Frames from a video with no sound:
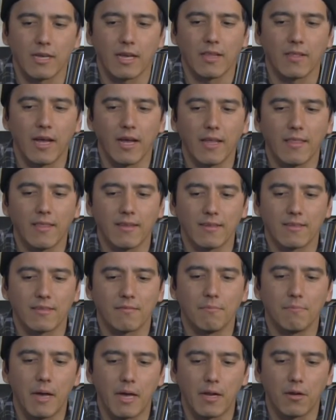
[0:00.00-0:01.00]
I like that it's
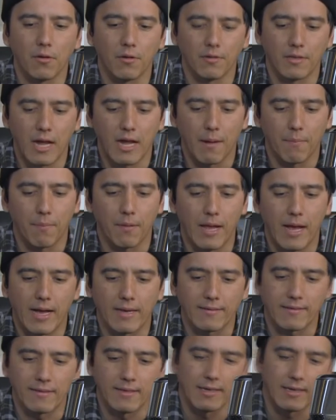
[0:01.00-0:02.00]
metal and not
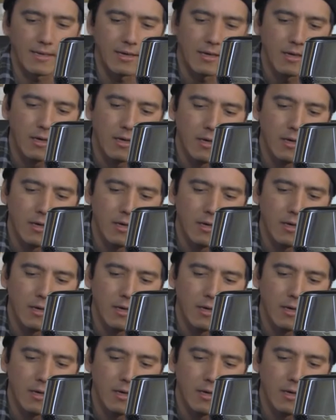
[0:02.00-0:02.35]
plastic.